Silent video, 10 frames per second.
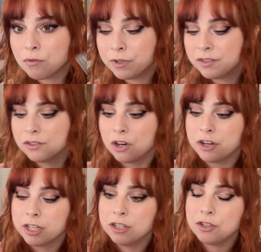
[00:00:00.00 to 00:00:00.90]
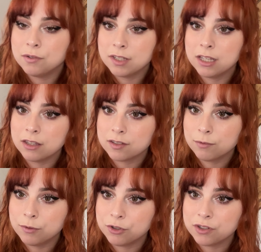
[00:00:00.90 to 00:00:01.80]
We started using this
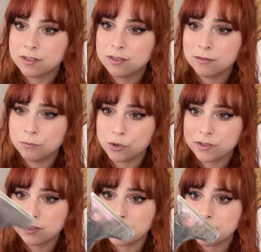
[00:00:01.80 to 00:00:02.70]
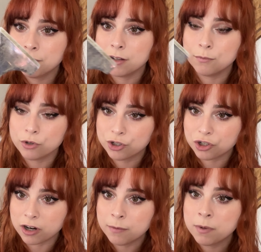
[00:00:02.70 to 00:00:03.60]
one, which is more stiff and more
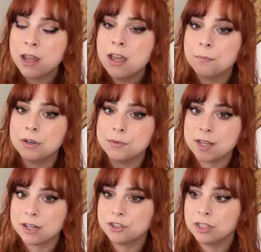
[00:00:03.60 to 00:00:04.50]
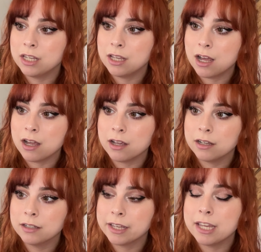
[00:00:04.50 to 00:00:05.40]
sharp, but it was actually
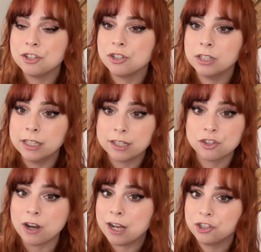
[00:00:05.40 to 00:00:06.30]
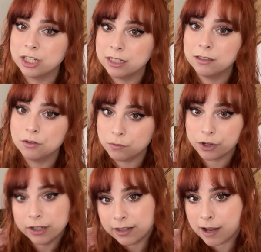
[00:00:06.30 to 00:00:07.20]
occasionally like scratching the
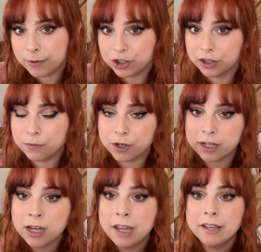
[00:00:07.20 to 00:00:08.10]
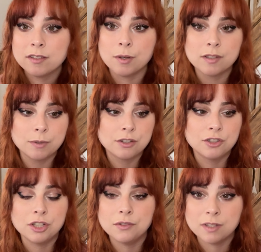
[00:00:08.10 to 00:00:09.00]
wood, damaging the wood. So I switched
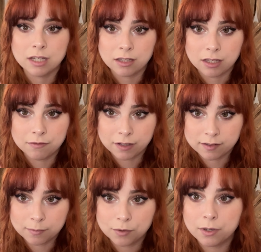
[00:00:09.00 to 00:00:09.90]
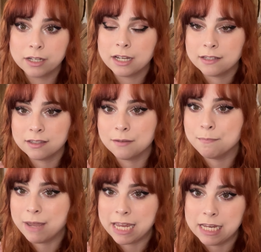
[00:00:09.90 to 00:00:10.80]
to using the flexible one as the
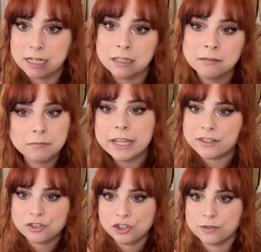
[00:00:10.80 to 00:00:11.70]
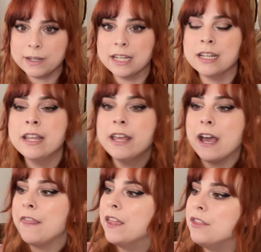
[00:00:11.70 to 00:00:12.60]
main instrument,
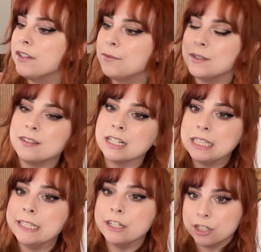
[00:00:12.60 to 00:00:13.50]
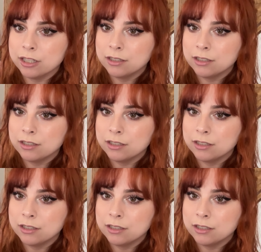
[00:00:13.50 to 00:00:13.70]
and then this was the cleaner.